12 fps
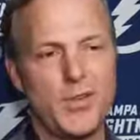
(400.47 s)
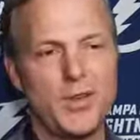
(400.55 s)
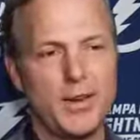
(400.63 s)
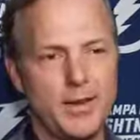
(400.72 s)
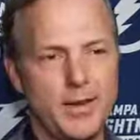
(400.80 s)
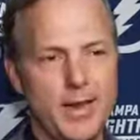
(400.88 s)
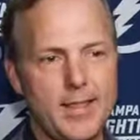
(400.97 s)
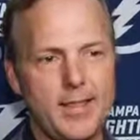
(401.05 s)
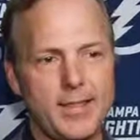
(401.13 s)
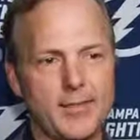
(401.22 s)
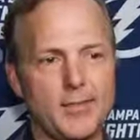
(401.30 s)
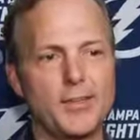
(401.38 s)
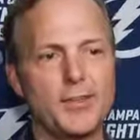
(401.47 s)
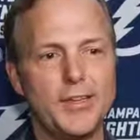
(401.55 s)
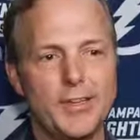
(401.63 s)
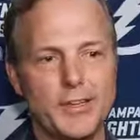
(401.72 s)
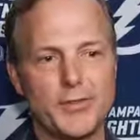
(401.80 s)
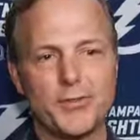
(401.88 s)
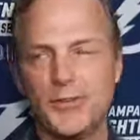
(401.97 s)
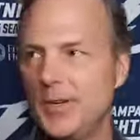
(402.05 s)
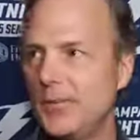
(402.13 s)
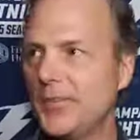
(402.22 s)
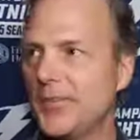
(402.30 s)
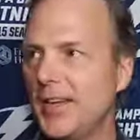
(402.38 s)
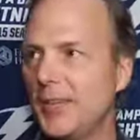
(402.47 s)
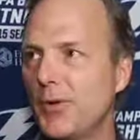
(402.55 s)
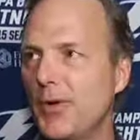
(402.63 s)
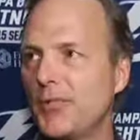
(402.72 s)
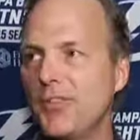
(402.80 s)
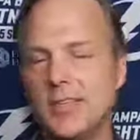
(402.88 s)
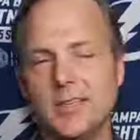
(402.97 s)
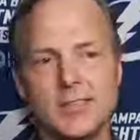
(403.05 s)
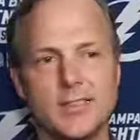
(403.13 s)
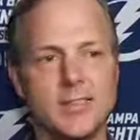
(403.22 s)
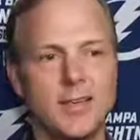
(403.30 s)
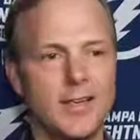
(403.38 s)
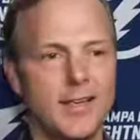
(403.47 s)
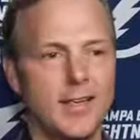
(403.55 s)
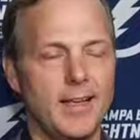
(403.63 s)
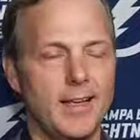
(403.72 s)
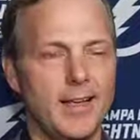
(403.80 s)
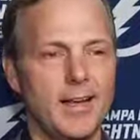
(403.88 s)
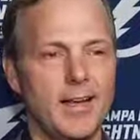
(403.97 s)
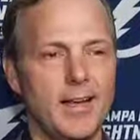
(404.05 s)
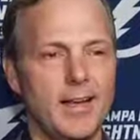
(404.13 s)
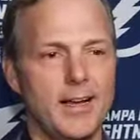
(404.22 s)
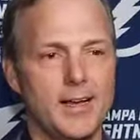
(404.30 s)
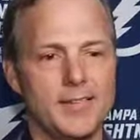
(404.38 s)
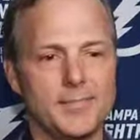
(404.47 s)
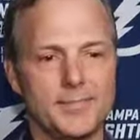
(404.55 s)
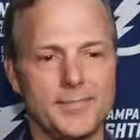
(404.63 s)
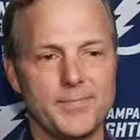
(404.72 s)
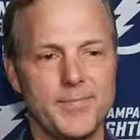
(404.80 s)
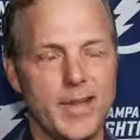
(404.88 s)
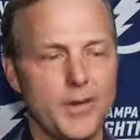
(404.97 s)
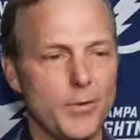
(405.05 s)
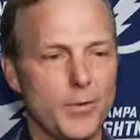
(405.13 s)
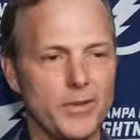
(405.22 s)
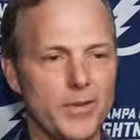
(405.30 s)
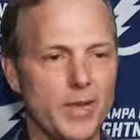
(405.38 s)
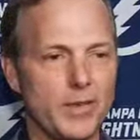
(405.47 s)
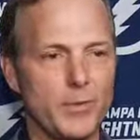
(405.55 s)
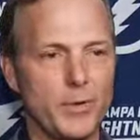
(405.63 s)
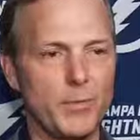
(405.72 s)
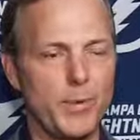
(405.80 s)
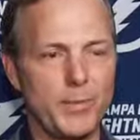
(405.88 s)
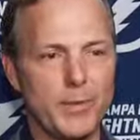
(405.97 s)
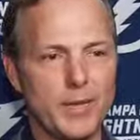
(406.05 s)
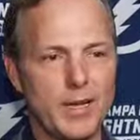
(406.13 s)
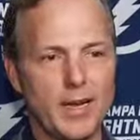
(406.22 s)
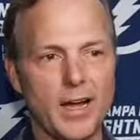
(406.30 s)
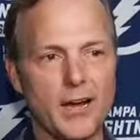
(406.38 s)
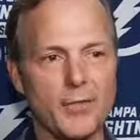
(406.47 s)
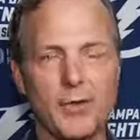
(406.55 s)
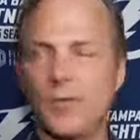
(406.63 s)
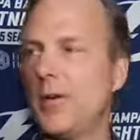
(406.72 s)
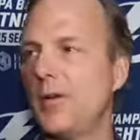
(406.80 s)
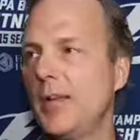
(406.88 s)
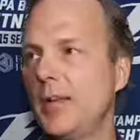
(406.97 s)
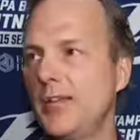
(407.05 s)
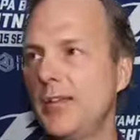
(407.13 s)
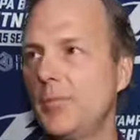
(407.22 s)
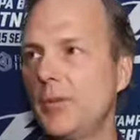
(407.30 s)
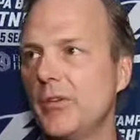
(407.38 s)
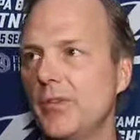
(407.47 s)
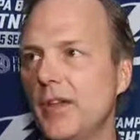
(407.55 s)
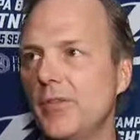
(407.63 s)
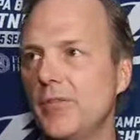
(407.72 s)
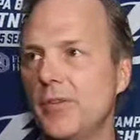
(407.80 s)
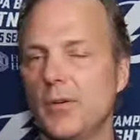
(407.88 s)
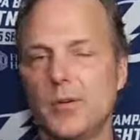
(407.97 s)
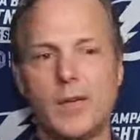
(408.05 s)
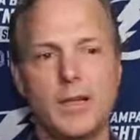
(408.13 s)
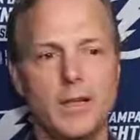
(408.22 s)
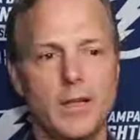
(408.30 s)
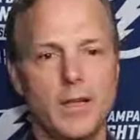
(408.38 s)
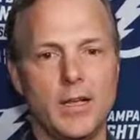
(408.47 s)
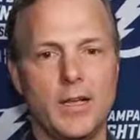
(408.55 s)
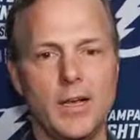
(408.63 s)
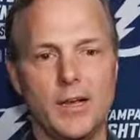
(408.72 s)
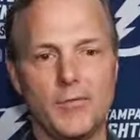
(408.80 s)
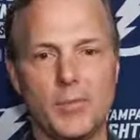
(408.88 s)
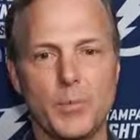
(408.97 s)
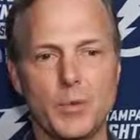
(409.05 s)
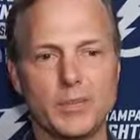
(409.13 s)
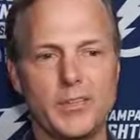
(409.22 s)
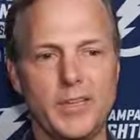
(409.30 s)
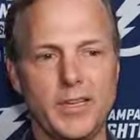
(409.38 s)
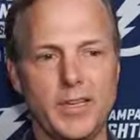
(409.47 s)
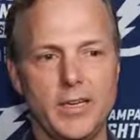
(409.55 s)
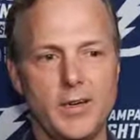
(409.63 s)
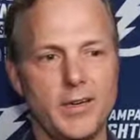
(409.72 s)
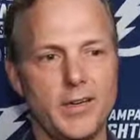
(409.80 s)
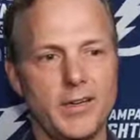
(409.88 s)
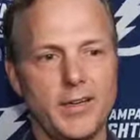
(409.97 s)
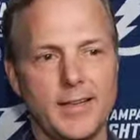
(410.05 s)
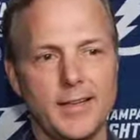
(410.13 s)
I, I, think that's a little extreme to say rough season. Uh, I don't know exactly where we've been kind of hovering around 18% for uh, for most of the year.